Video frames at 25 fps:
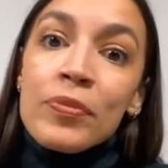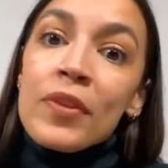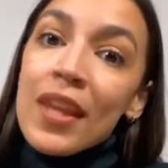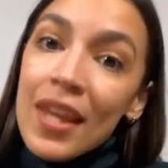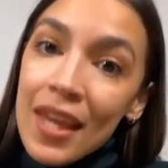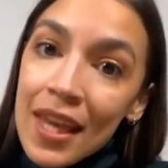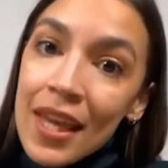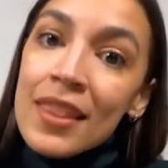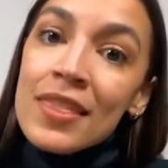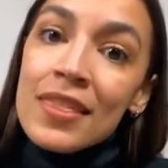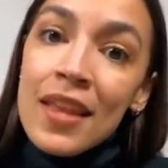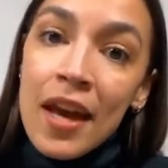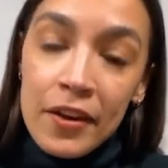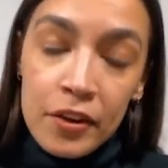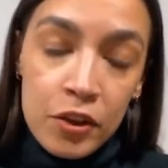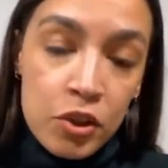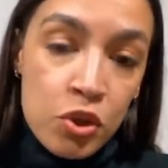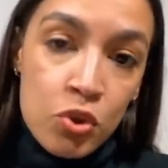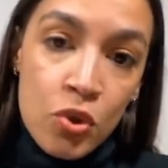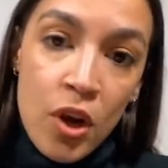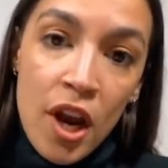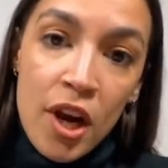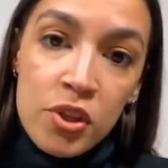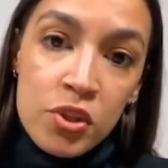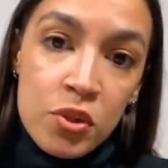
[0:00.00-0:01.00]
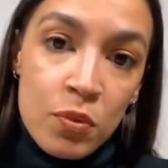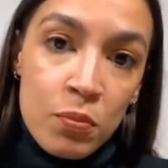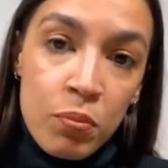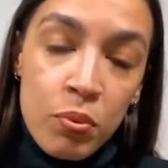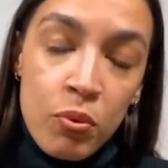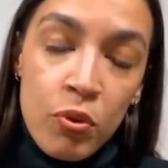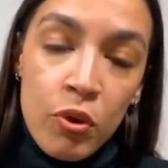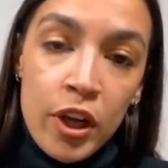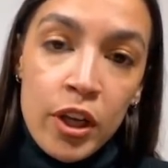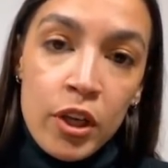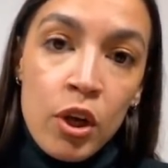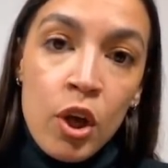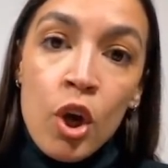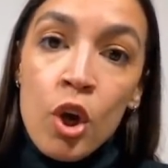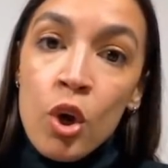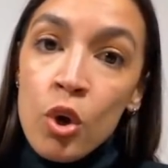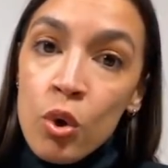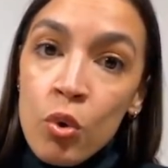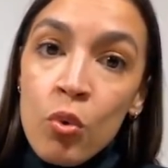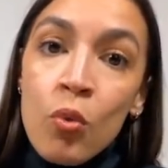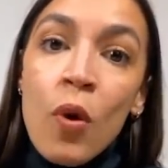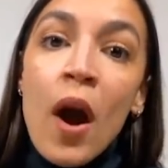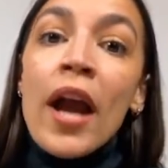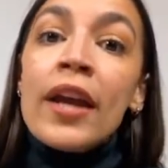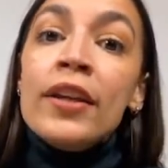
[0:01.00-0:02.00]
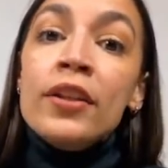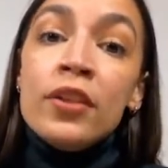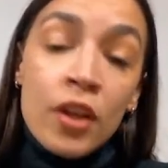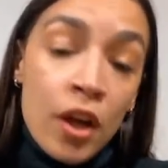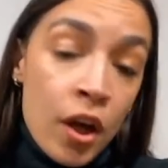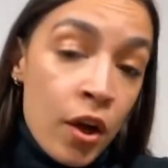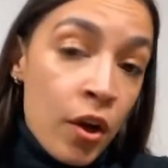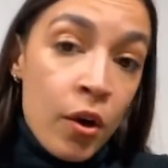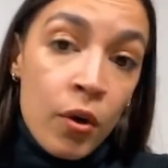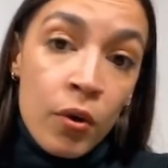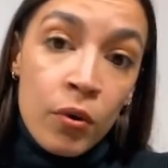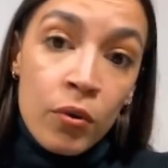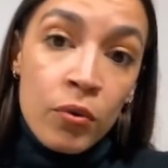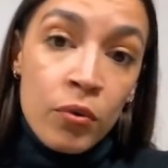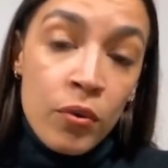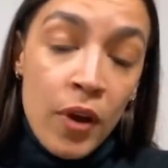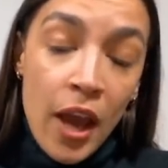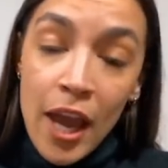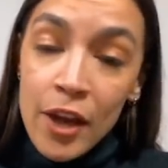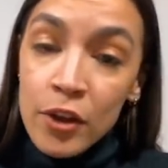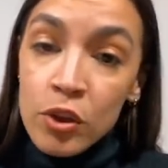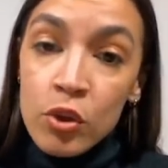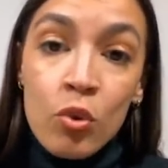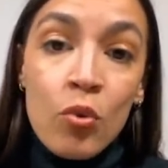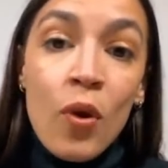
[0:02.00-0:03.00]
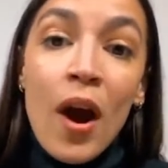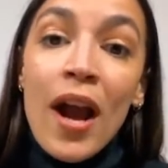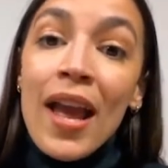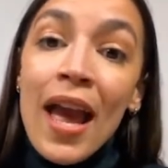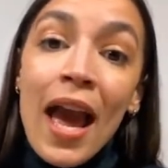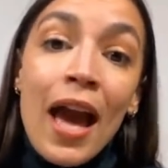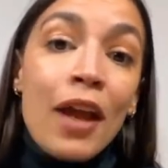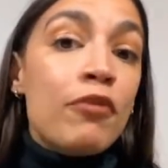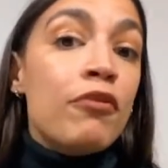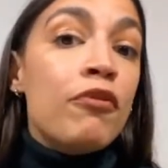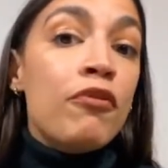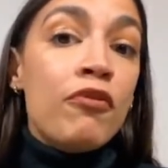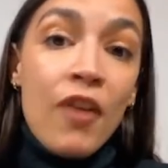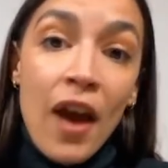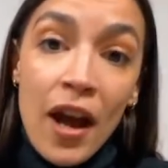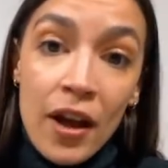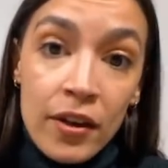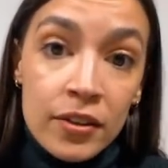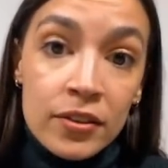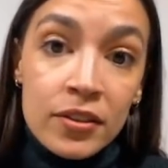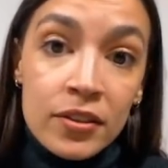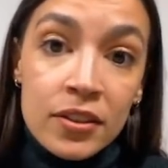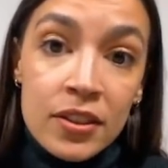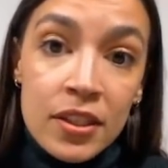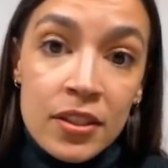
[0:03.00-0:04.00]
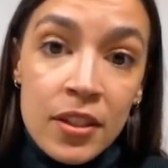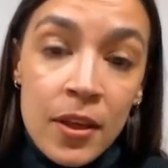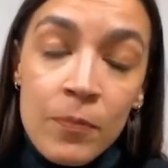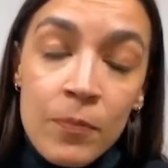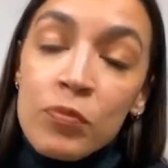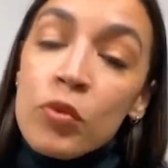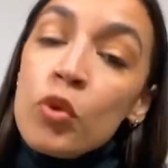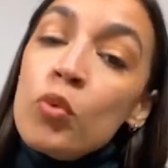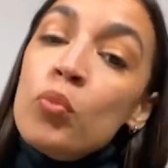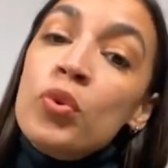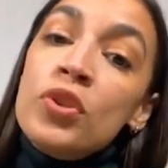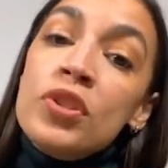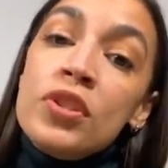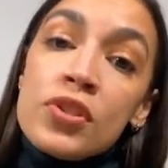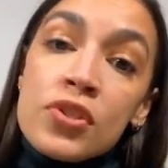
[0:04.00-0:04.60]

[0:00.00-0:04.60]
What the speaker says: in that extraction point who I know and who I had felt would